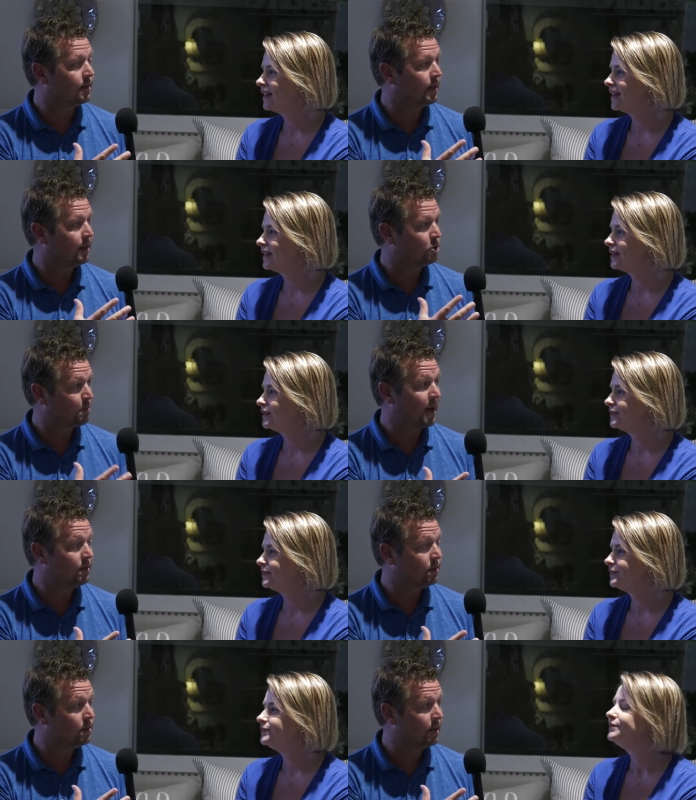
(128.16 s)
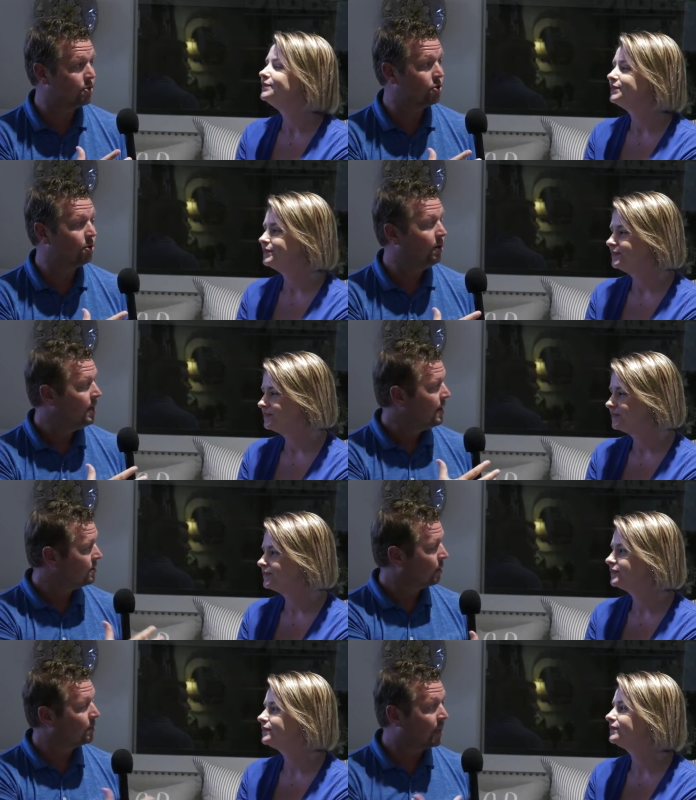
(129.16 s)
Speaker 1: and, and space is an issue.
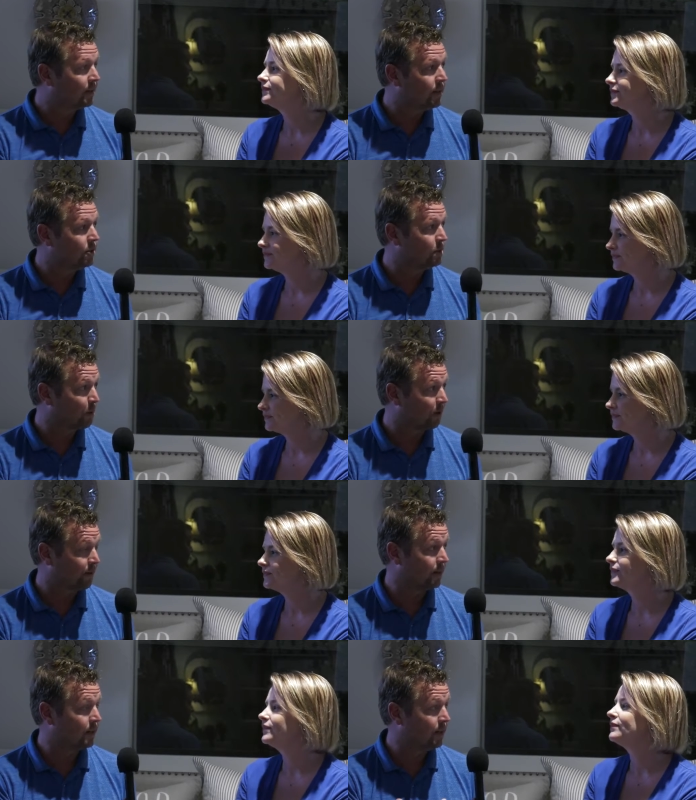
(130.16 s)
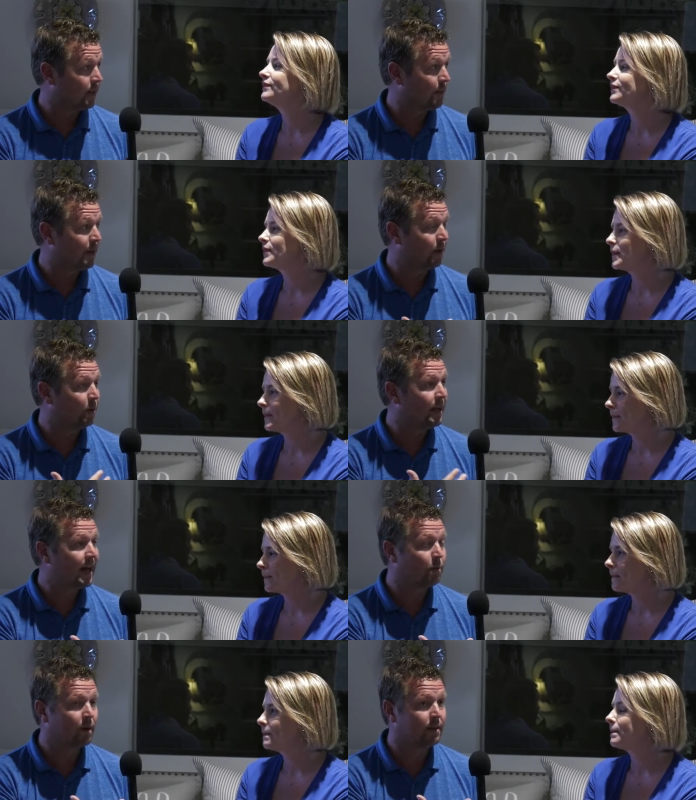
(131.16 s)
Something like this is perfect. A day bed. We
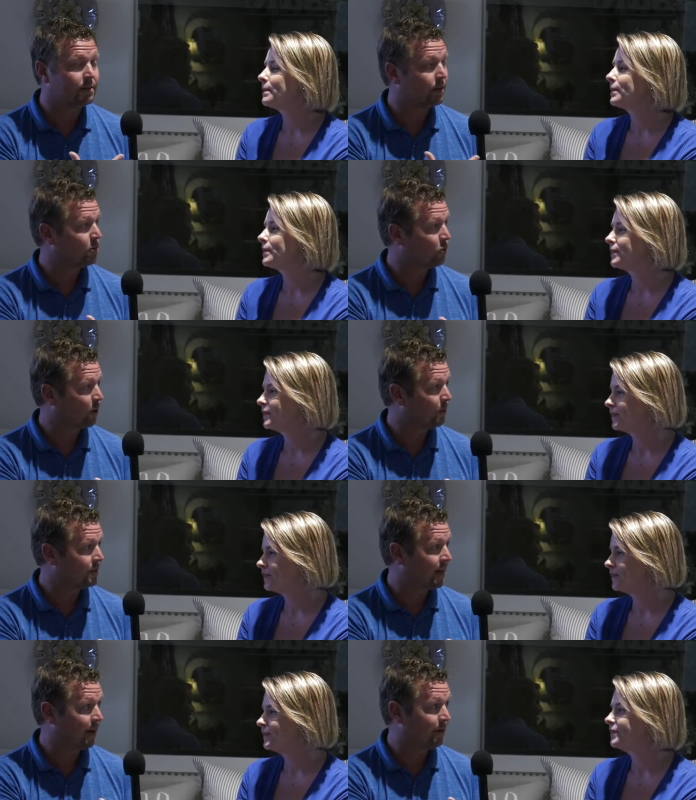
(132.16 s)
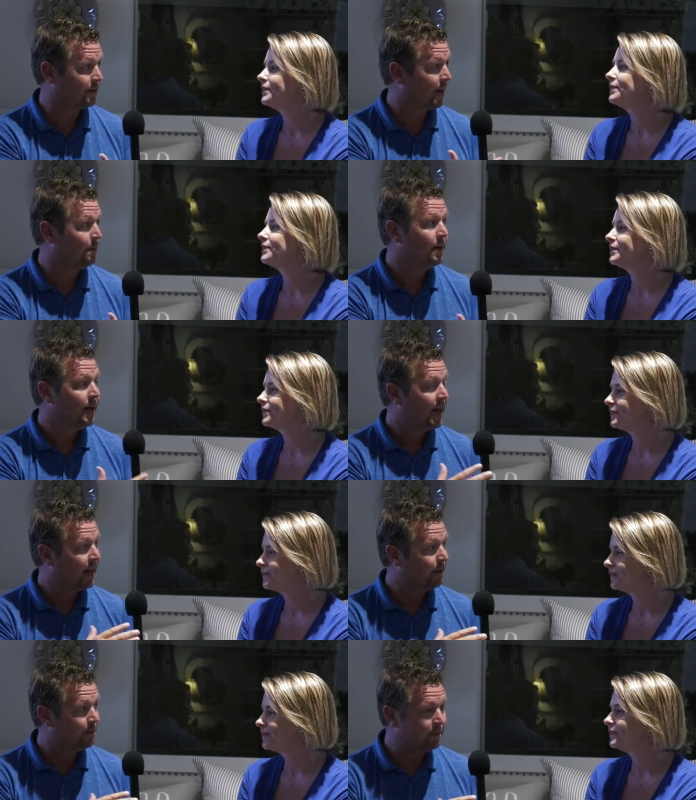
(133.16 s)
had one of these at a resort we stayed at one time, and
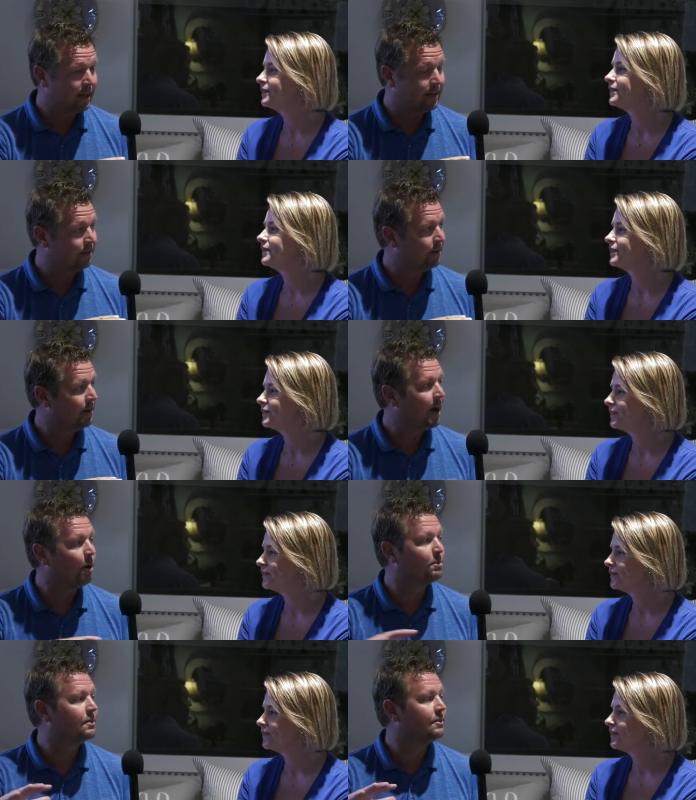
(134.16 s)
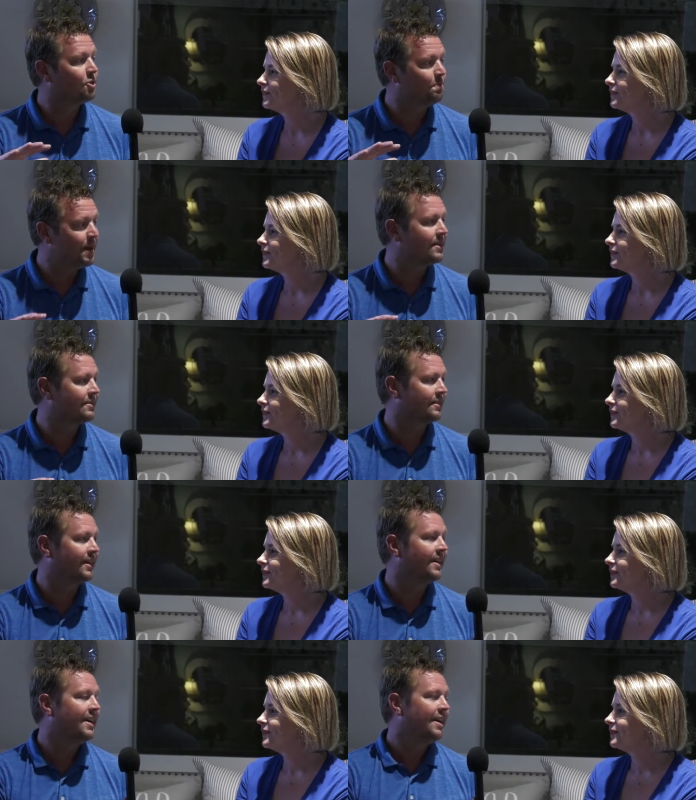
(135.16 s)
it, it helped
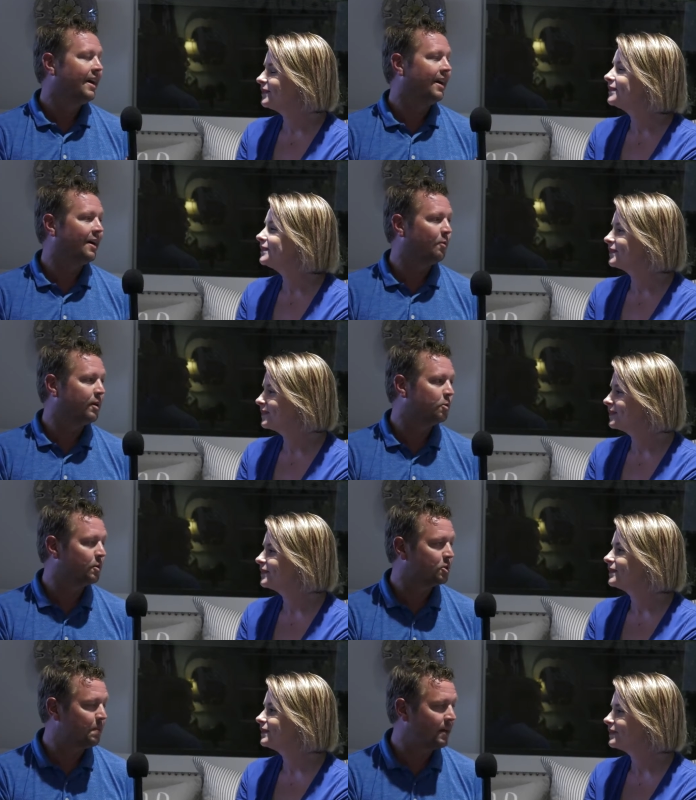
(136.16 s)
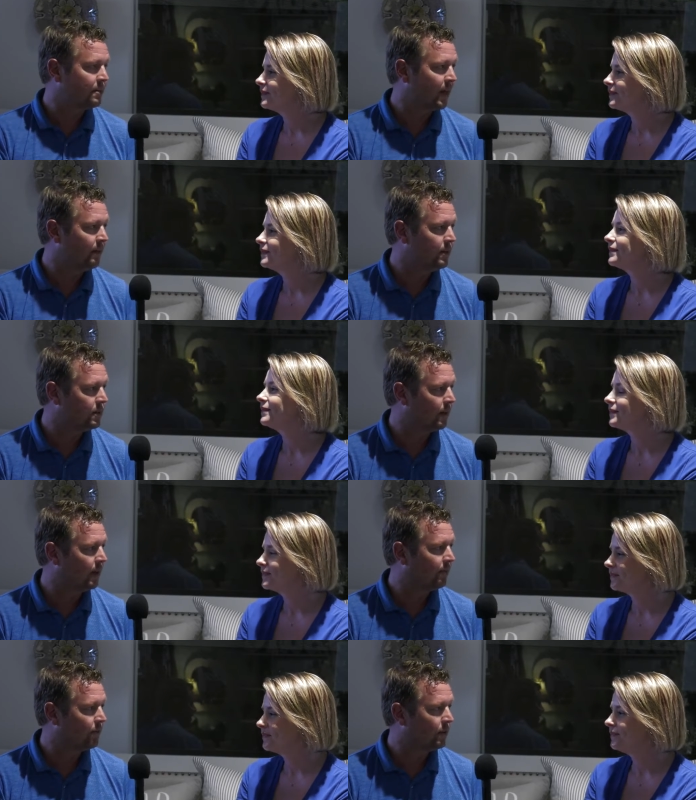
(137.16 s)
tremendously uh, with with space savings and,
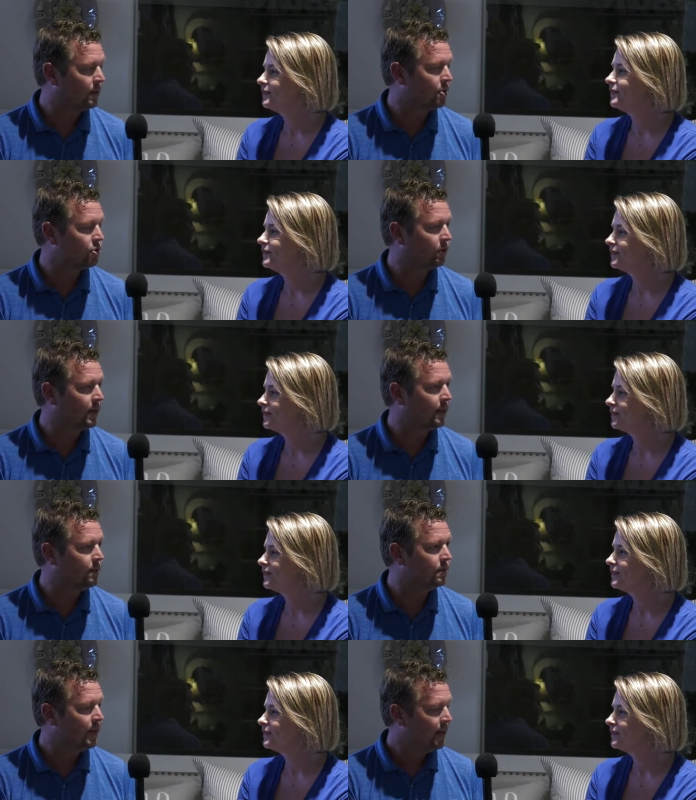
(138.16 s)
and for the additional kids.